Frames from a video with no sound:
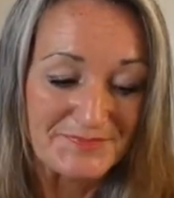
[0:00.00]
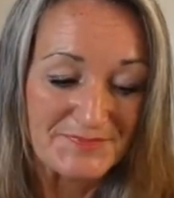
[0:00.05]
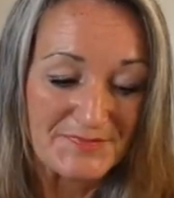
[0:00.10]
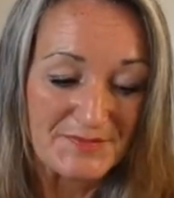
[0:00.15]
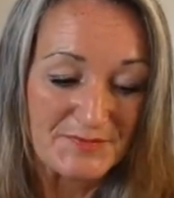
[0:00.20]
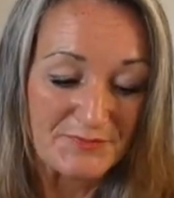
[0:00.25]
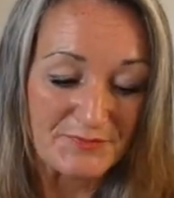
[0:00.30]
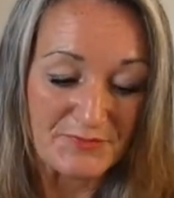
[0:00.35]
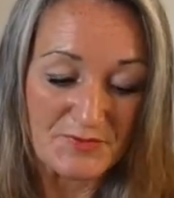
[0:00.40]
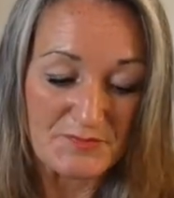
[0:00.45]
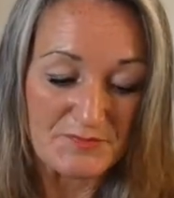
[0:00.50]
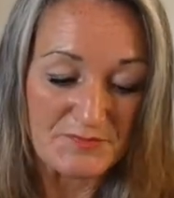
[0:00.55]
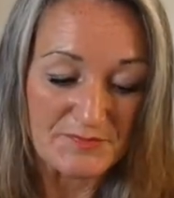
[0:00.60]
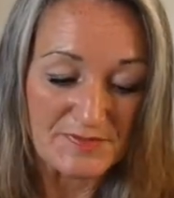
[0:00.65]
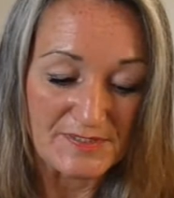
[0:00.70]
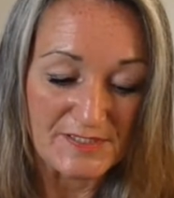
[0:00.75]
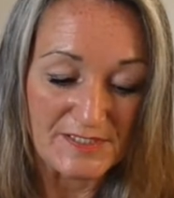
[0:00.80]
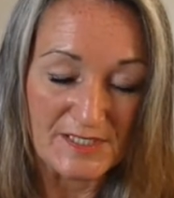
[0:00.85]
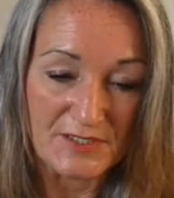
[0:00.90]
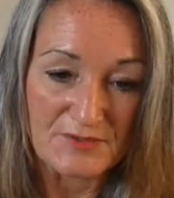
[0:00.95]
from,
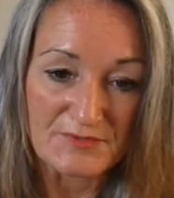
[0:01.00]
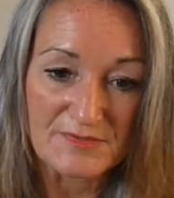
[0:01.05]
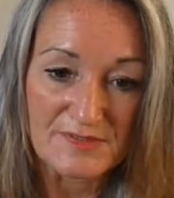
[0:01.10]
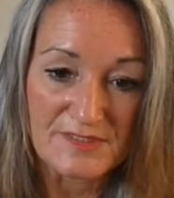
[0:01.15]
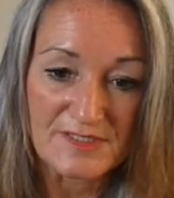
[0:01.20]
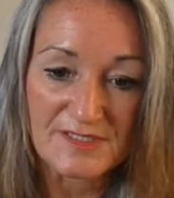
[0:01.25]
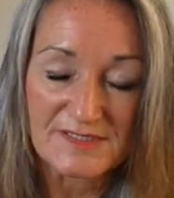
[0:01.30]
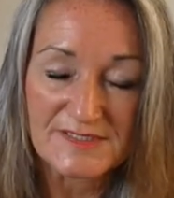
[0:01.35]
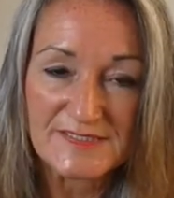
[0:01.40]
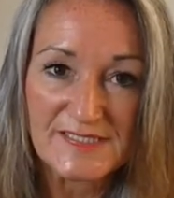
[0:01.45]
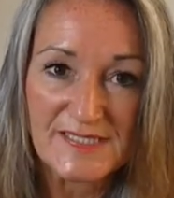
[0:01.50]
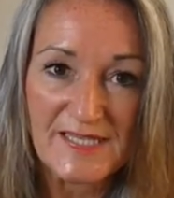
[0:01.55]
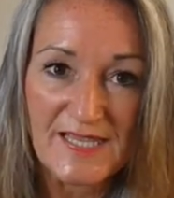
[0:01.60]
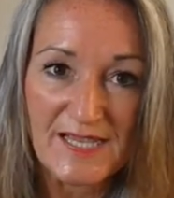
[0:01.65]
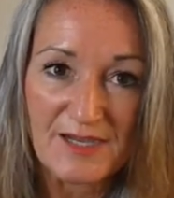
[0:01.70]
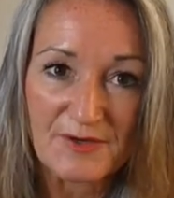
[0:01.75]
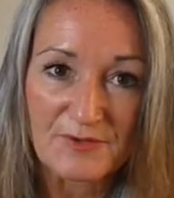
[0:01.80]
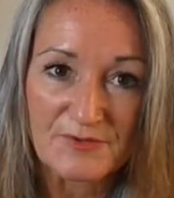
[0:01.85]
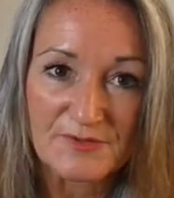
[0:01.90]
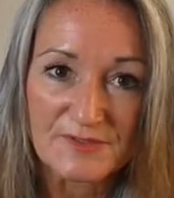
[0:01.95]
you know, cutting
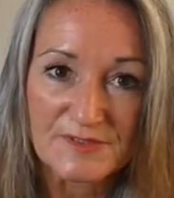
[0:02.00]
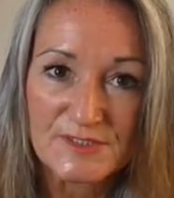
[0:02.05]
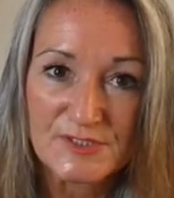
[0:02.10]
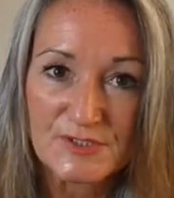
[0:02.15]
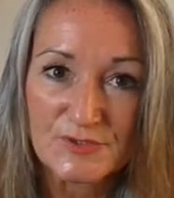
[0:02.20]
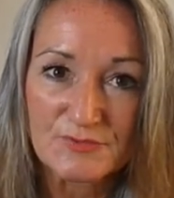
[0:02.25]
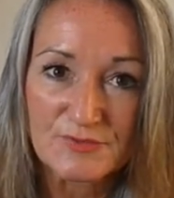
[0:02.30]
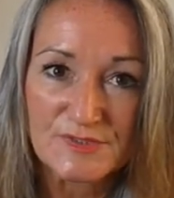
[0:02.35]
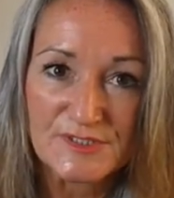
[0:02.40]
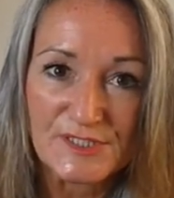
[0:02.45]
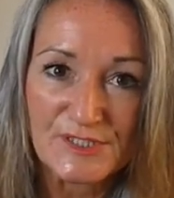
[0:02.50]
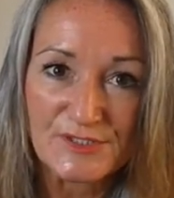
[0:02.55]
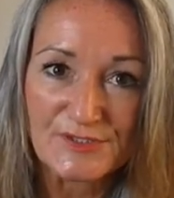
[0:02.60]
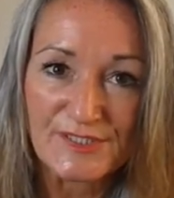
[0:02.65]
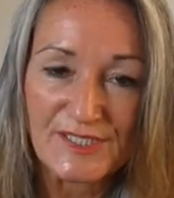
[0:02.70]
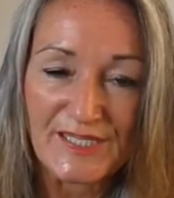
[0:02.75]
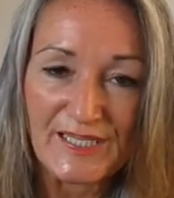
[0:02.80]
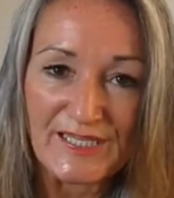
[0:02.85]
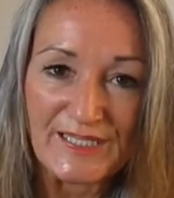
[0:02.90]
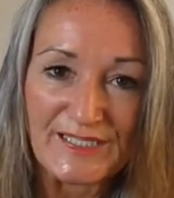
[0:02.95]
out tools that you
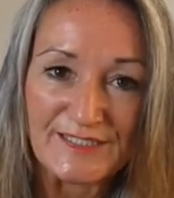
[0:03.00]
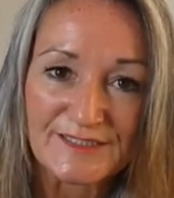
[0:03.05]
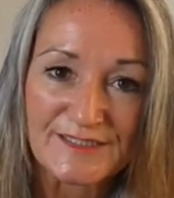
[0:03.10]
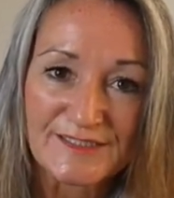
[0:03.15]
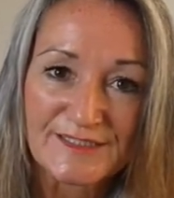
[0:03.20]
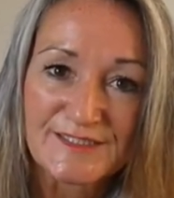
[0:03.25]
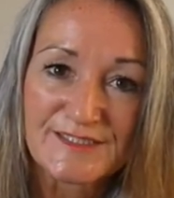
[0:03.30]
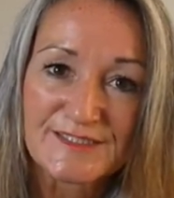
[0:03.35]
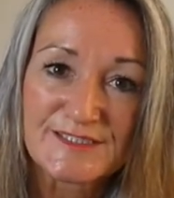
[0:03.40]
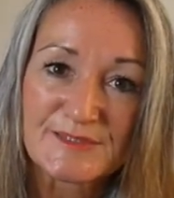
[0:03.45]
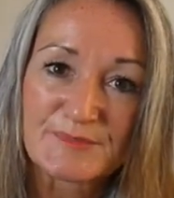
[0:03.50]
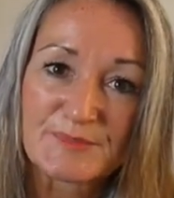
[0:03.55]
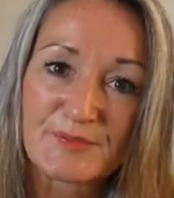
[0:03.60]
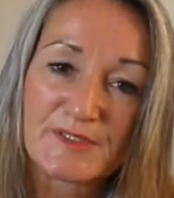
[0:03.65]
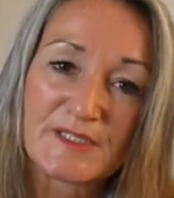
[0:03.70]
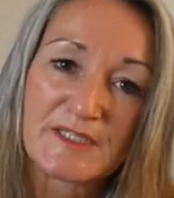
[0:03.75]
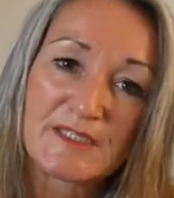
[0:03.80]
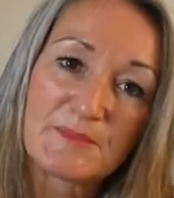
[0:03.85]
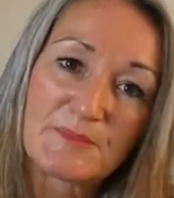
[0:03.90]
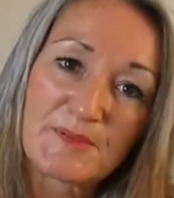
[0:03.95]
need to
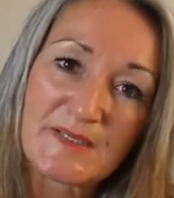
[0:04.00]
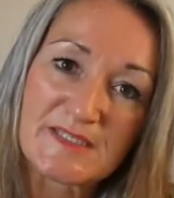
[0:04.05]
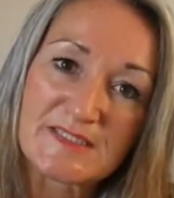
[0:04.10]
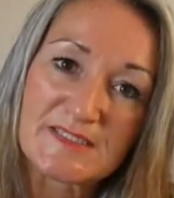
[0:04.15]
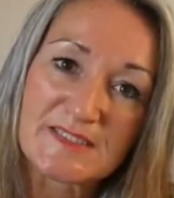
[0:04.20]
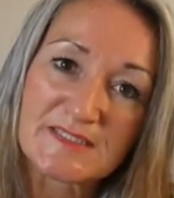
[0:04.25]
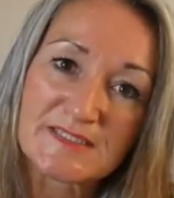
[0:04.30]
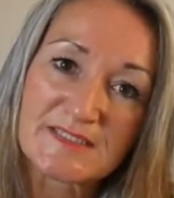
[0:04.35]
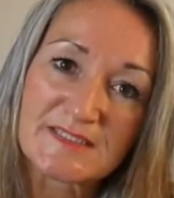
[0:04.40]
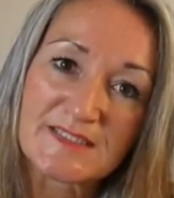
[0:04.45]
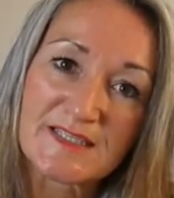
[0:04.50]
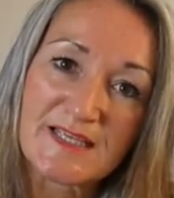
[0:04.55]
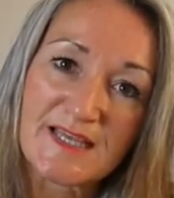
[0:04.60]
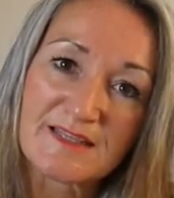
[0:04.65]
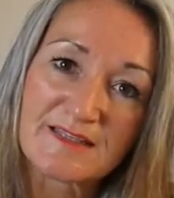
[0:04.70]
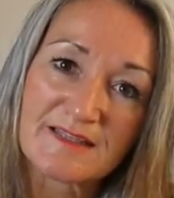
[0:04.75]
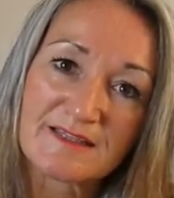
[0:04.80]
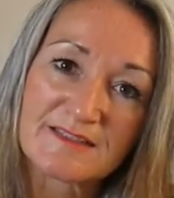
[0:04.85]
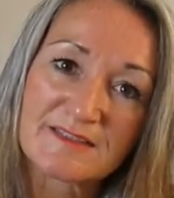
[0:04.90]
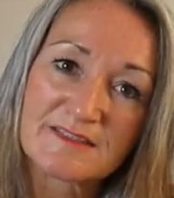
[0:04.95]
putting the pieces
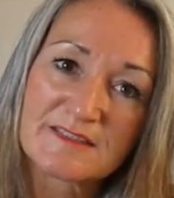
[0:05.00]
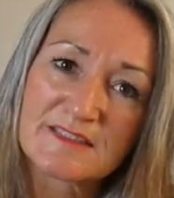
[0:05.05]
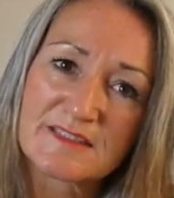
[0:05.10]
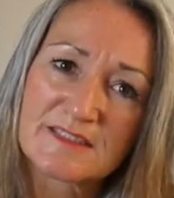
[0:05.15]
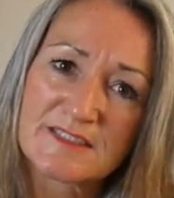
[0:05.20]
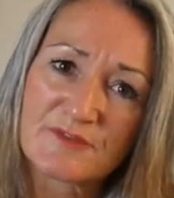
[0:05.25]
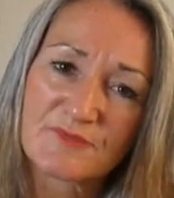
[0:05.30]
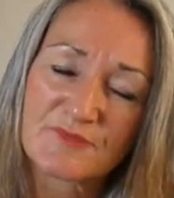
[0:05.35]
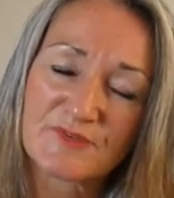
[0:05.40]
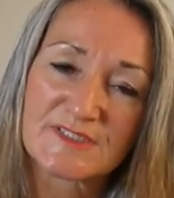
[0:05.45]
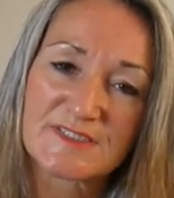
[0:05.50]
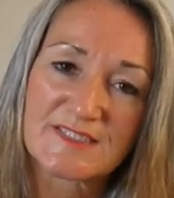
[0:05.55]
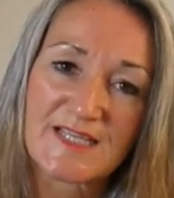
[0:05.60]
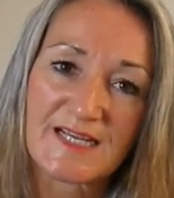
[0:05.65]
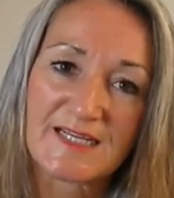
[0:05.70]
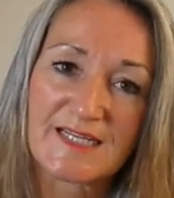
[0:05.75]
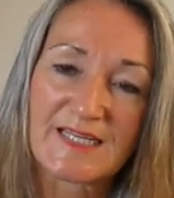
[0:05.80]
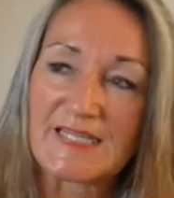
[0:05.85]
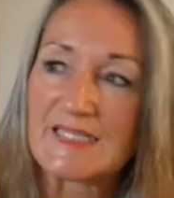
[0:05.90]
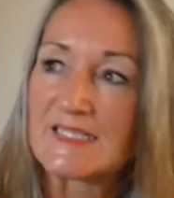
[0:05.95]
together to different
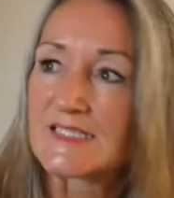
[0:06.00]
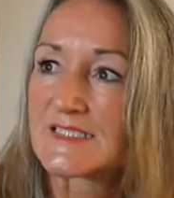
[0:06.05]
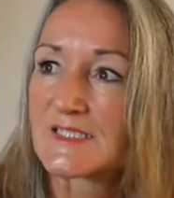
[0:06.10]
techniques.